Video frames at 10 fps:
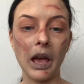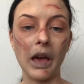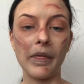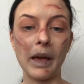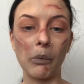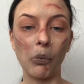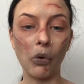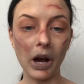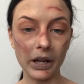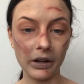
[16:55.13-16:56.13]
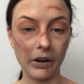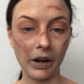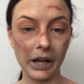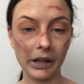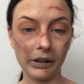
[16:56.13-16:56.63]
And then one
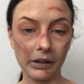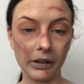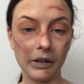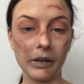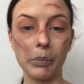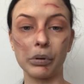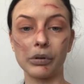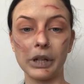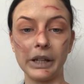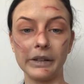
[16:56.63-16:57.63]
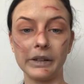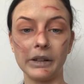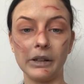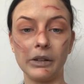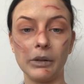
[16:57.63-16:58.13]
night, the priest
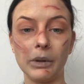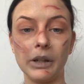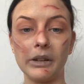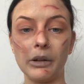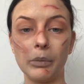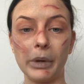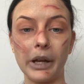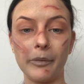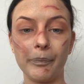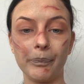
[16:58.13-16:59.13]
is doing his little bit,